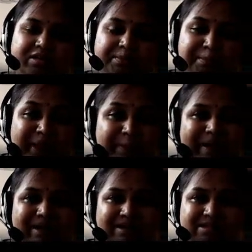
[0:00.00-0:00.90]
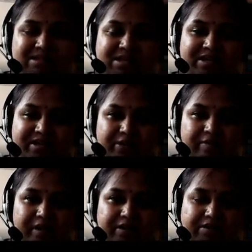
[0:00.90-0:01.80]
bit patterns are
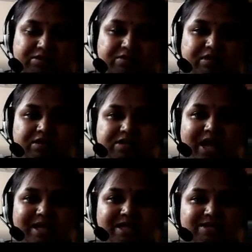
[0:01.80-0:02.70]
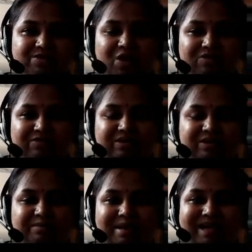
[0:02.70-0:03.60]
required. So the size of
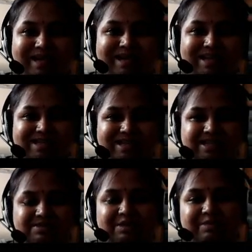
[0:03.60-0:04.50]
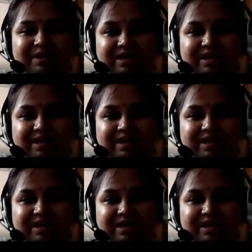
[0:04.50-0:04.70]
the matrices will be